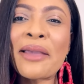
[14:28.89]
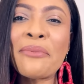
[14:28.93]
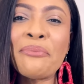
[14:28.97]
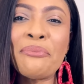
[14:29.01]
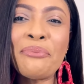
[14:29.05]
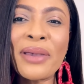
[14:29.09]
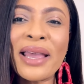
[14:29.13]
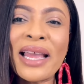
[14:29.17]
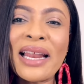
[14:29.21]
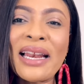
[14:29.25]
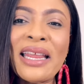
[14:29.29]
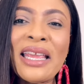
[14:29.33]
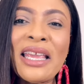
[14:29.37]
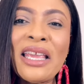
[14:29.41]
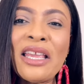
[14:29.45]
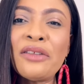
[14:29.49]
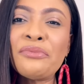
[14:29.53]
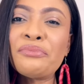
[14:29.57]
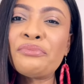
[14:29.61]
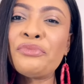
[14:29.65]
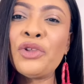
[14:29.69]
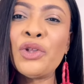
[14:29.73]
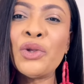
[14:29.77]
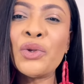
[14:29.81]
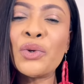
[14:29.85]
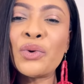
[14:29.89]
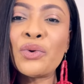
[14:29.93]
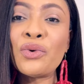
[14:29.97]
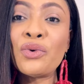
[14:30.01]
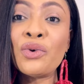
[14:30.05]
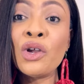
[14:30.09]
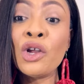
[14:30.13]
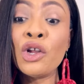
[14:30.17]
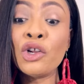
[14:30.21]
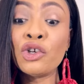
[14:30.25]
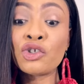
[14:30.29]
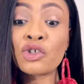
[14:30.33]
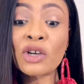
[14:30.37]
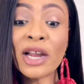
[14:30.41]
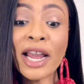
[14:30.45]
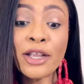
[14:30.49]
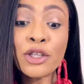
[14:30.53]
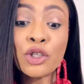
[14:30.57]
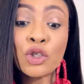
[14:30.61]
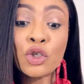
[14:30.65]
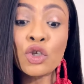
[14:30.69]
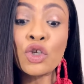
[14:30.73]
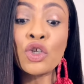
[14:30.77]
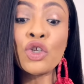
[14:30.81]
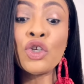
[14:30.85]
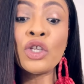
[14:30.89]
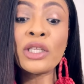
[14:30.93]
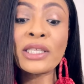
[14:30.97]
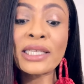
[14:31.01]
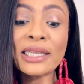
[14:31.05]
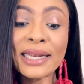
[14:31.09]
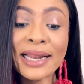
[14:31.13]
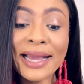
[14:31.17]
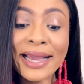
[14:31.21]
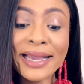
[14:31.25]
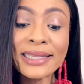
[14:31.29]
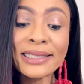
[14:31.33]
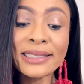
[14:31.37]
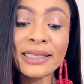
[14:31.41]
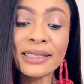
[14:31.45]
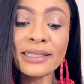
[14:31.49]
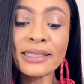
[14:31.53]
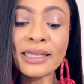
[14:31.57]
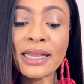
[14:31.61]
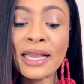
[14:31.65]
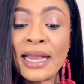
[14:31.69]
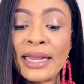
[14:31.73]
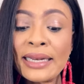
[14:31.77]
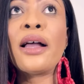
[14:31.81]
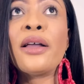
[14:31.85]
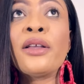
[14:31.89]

I barely, you know, try to utilize it.